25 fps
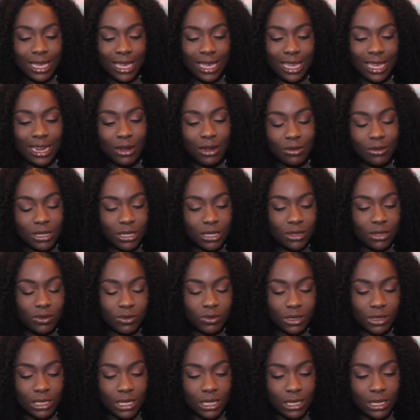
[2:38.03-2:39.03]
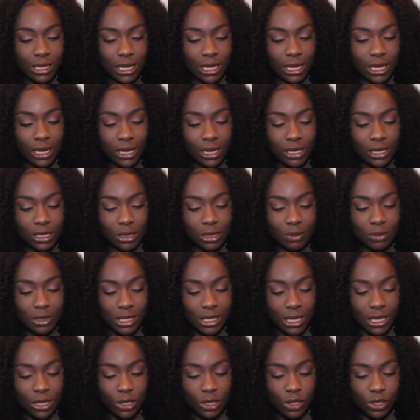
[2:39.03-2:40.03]
And I wasn't really like
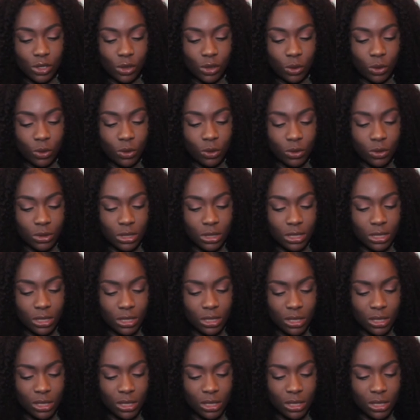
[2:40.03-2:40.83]
100% sold